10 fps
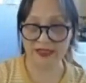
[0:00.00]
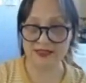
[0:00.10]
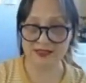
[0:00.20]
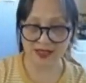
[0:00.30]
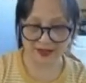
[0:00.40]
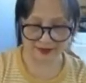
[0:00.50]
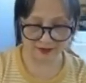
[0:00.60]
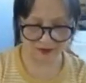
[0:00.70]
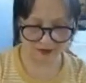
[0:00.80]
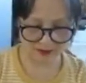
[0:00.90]

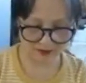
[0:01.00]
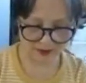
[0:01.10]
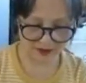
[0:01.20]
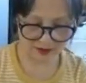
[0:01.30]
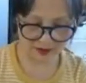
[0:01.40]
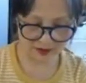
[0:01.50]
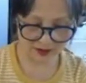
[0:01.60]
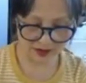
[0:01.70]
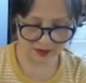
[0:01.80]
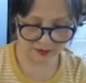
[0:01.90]
style
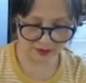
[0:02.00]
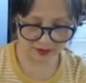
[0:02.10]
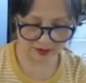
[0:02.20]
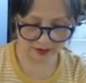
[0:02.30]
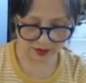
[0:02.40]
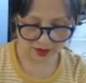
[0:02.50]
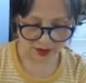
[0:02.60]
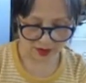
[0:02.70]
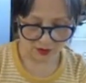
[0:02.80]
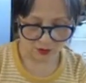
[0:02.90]
is
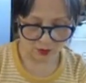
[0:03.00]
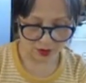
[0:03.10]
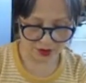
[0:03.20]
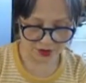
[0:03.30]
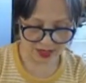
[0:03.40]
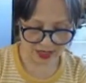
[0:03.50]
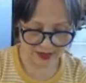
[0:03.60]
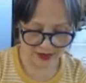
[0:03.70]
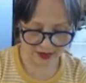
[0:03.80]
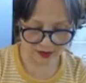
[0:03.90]
wood
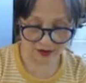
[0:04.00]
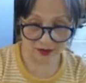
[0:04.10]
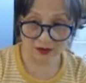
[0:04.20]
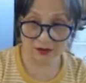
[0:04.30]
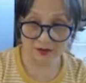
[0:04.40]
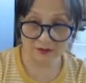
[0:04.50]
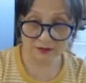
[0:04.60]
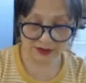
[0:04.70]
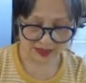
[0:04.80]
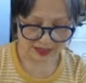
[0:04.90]
radical,
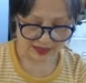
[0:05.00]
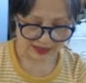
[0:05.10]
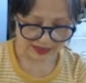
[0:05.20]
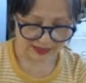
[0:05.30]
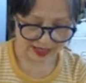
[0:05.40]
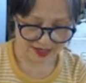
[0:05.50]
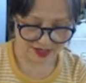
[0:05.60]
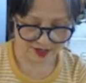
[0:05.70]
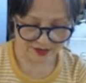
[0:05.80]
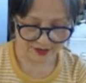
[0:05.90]

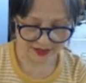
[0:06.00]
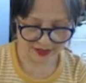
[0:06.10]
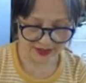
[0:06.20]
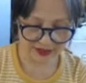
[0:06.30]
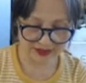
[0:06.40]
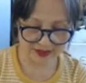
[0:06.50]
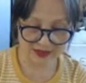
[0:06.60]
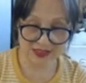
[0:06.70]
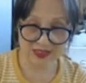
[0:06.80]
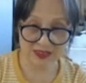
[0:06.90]
center
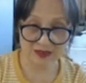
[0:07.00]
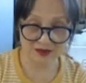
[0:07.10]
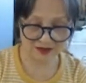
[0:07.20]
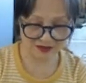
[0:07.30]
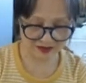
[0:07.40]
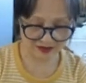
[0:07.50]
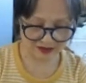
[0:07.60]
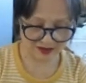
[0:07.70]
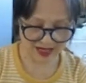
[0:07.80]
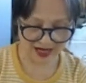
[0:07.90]
things,
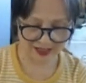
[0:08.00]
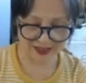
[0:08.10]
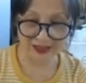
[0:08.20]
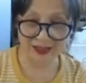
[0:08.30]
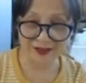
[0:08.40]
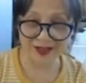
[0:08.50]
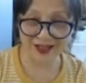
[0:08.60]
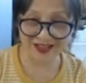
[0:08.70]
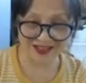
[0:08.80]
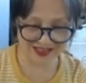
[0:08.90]
lightening
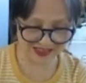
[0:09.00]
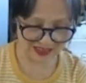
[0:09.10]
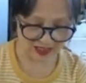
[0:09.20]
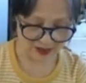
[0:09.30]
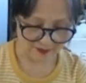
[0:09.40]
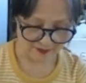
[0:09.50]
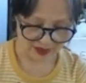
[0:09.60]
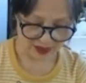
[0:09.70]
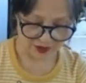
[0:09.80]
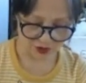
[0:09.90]
things,
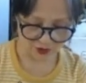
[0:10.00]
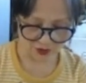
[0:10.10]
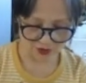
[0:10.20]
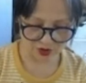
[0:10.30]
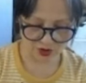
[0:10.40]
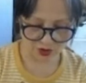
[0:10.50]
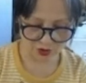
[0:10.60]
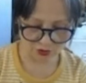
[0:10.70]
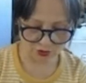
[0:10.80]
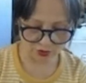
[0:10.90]
and don't do the
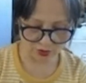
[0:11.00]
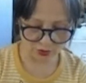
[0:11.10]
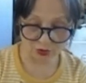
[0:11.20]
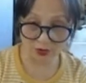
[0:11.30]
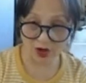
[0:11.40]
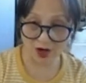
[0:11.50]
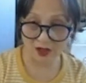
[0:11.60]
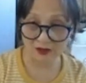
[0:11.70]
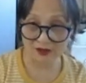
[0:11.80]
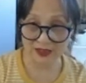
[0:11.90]
too
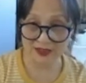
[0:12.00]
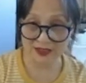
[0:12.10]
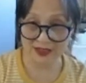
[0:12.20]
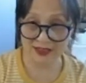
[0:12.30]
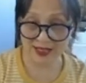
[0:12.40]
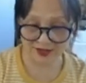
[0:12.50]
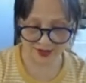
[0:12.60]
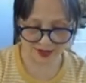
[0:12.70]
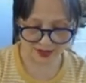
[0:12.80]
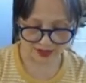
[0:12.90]
long because it's
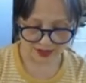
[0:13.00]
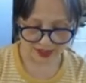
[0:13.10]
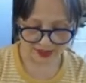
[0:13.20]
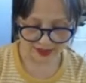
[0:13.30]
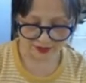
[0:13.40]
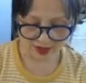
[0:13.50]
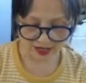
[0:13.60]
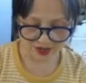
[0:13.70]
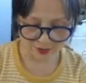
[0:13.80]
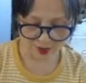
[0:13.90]
center. And the
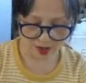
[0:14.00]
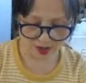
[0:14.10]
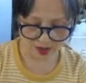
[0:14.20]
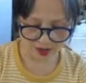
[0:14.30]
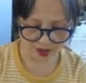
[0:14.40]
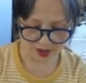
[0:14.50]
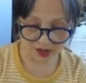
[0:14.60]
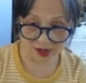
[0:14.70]
right part,